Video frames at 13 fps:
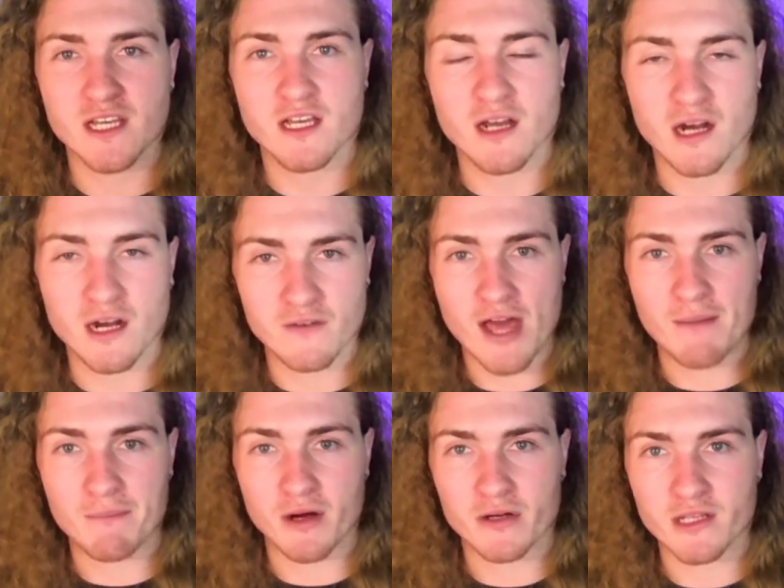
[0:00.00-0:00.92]
of that
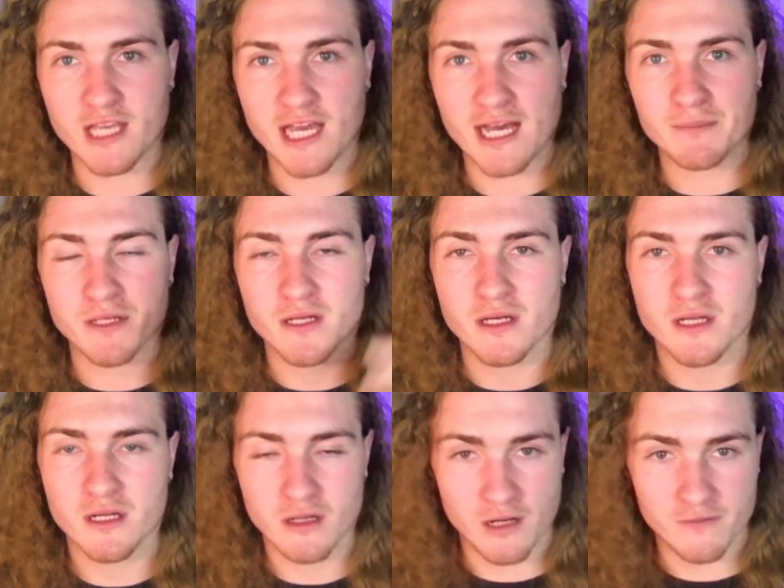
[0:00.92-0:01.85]
market cap,
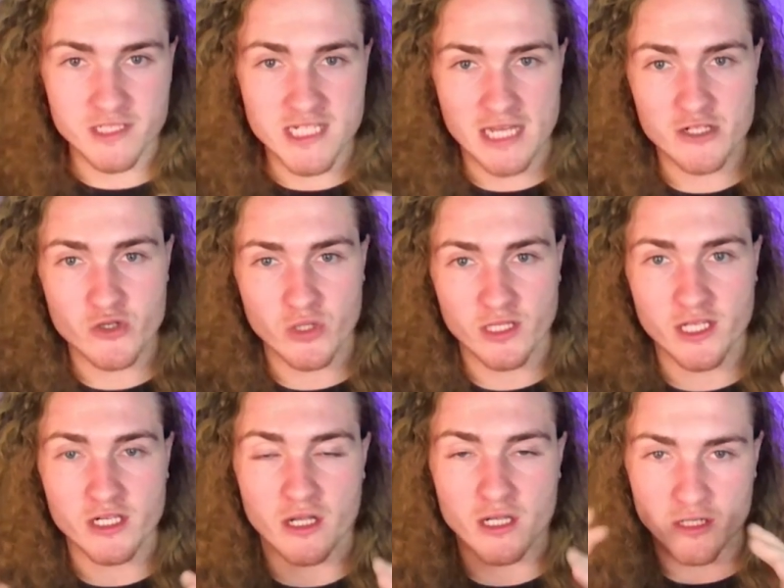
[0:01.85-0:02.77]
of a ten trillion
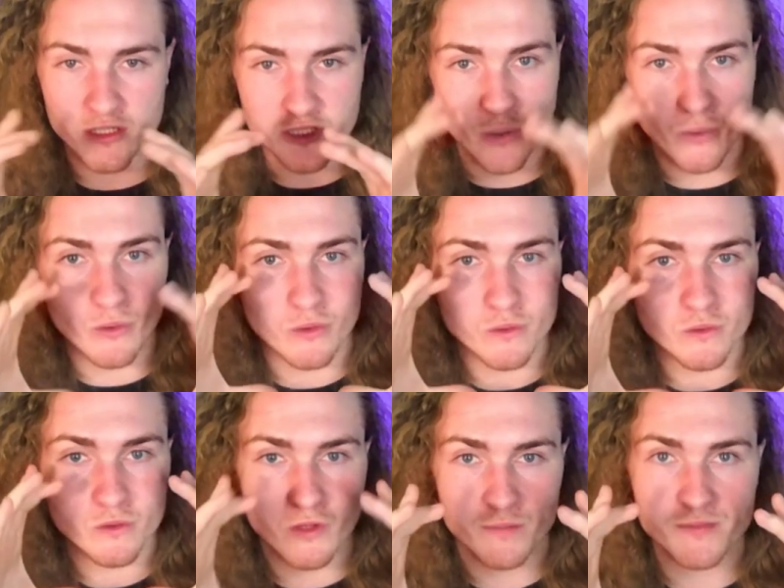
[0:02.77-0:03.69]
dollar total
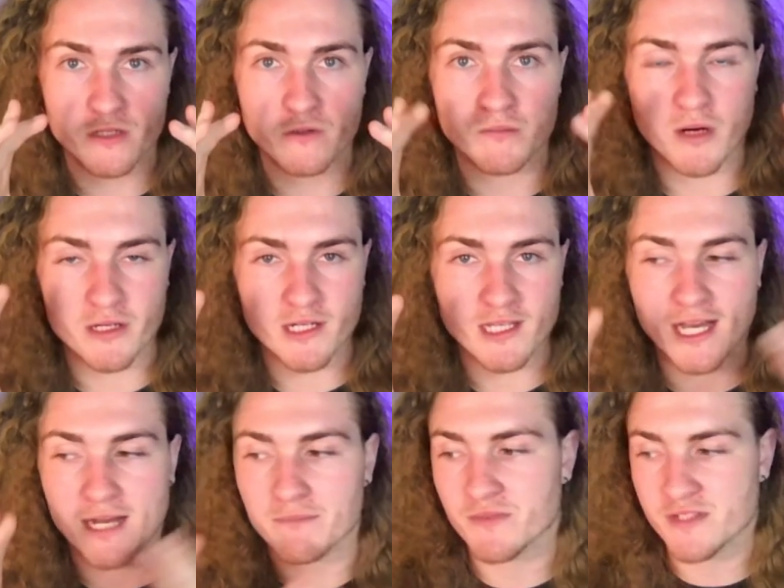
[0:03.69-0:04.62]
crypto market
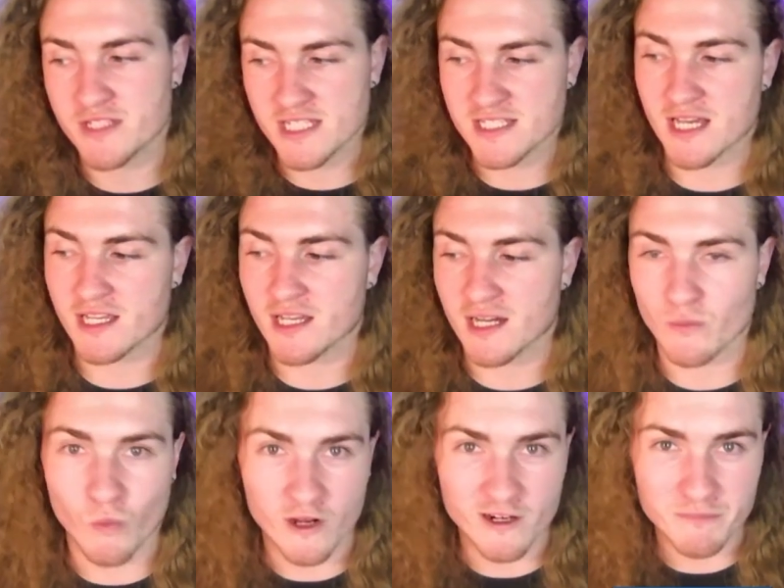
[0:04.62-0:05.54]
cap, DeSci got
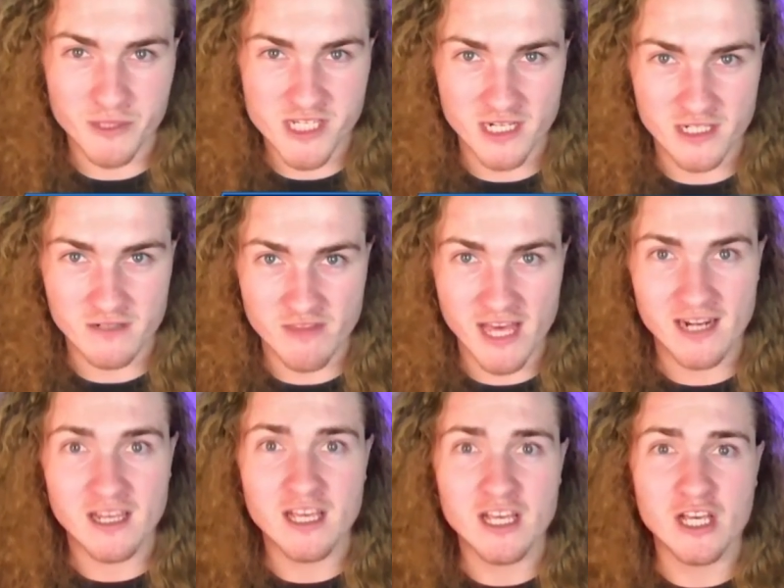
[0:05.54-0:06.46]
one percent of
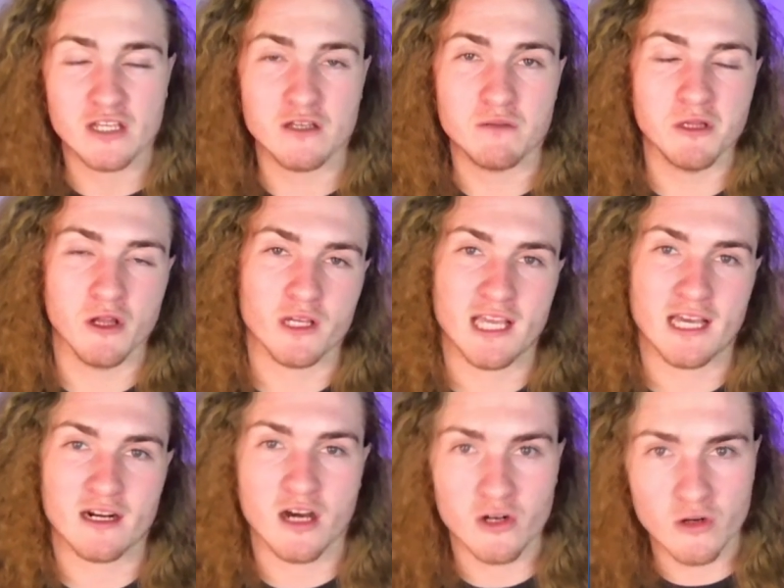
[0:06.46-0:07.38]
that, you'd be looking at
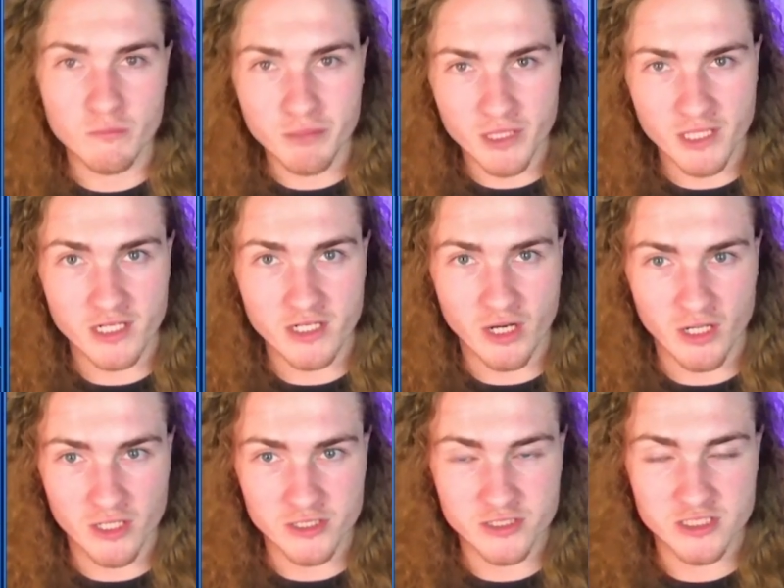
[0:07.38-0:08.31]
one hundred billion
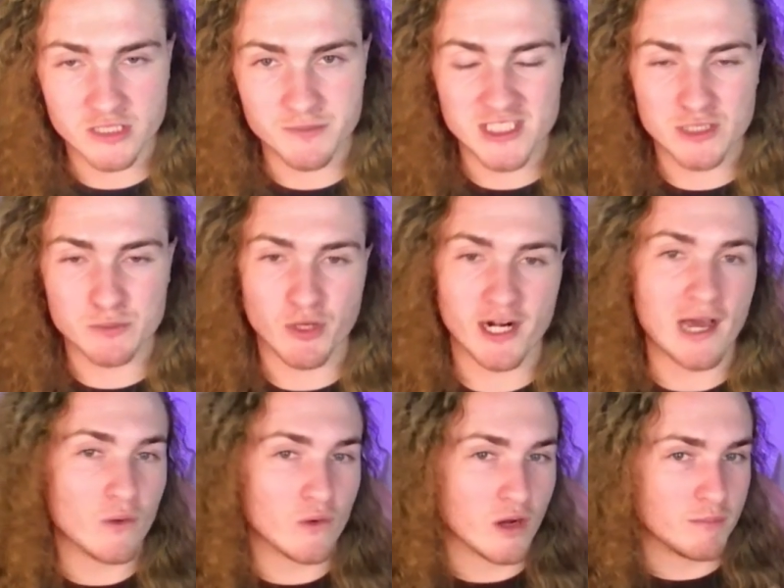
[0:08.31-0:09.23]
dollars to be spread
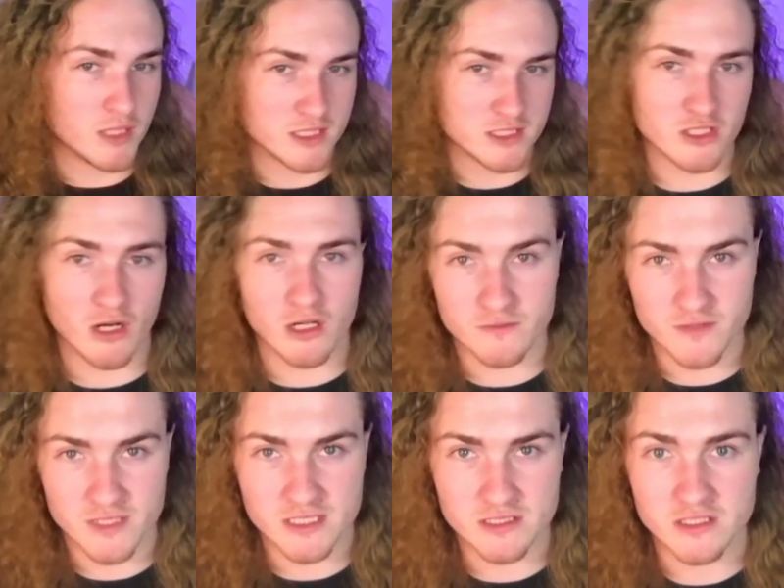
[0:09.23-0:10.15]
out amongst all of
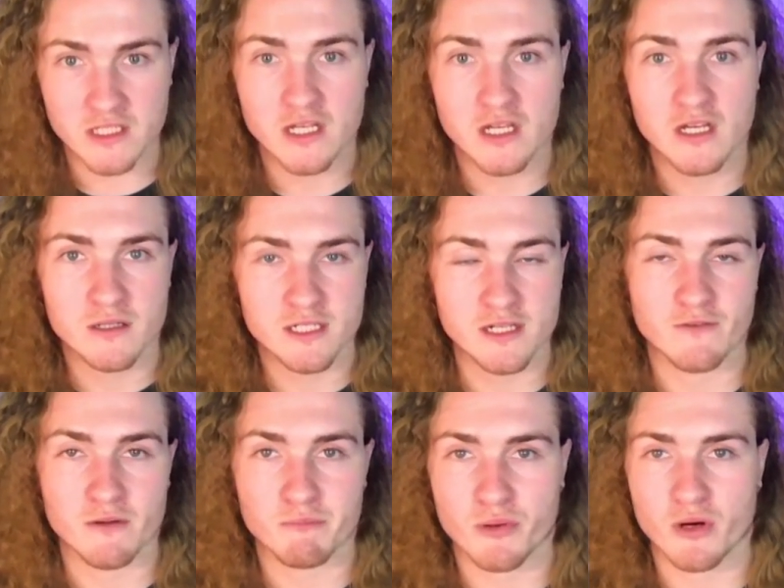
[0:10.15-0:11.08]
these
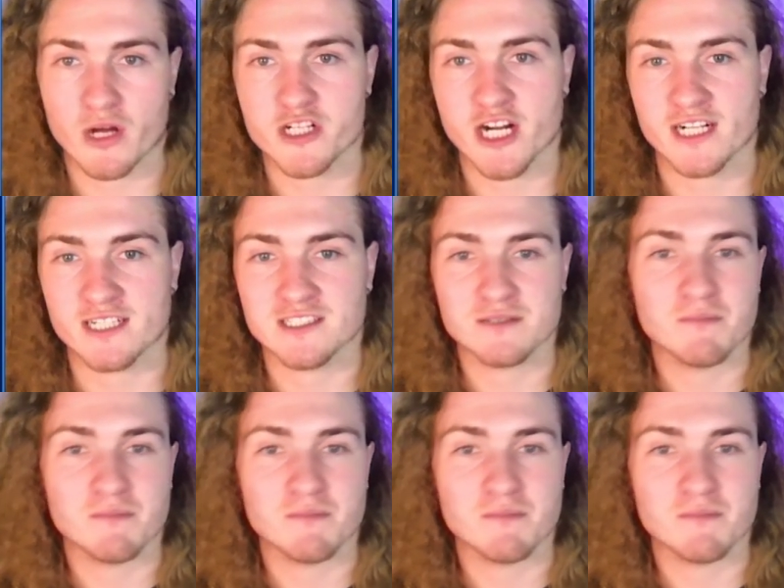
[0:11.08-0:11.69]
different projects.